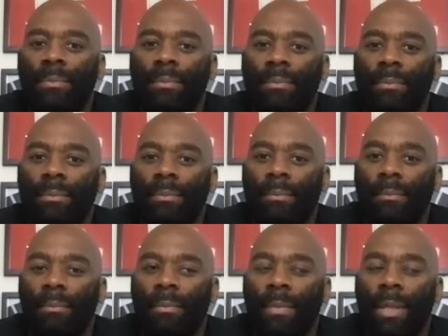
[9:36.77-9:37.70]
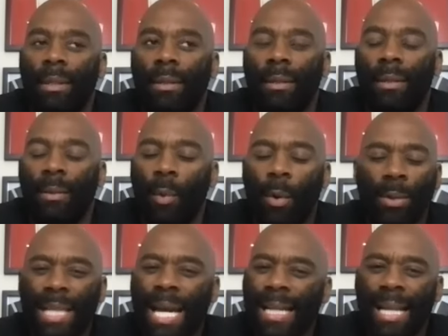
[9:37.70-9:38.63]
Yeah. What
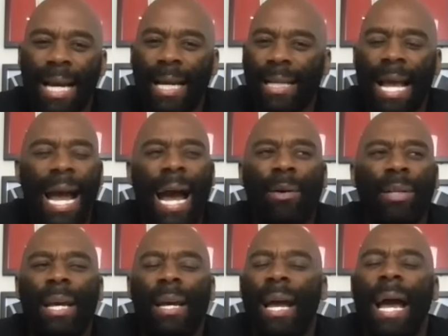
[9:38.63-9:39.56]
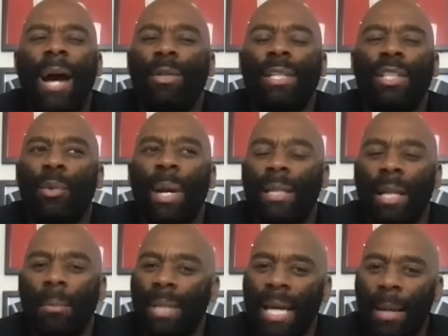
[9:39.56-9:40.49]
was that like? Like how the, how did you
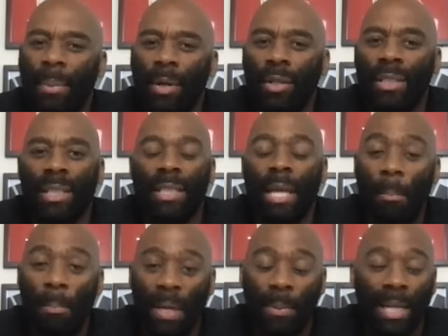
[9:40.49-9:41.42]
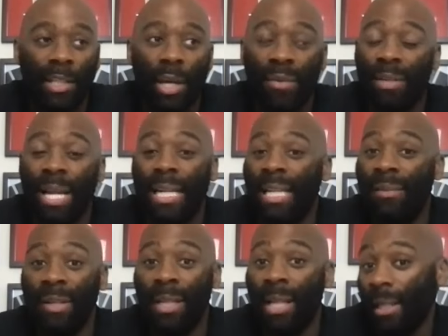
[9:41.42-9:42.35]
end up there? Because there's some people that don't even like
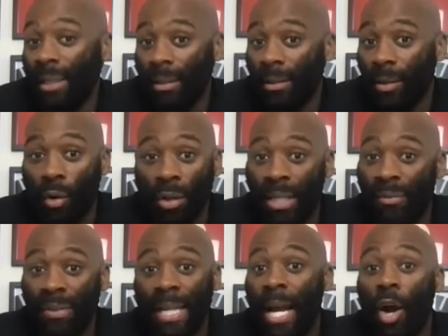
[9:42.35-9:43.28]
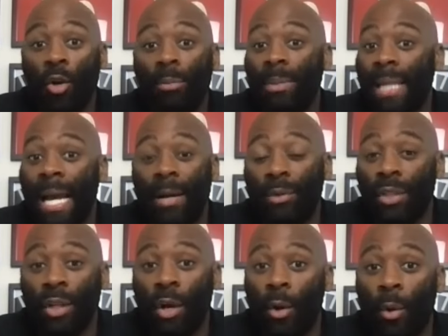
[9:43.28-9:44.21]
leaving London or leaving their hometown
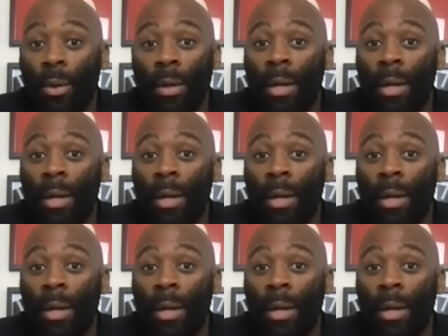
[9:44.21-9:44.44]
to oh.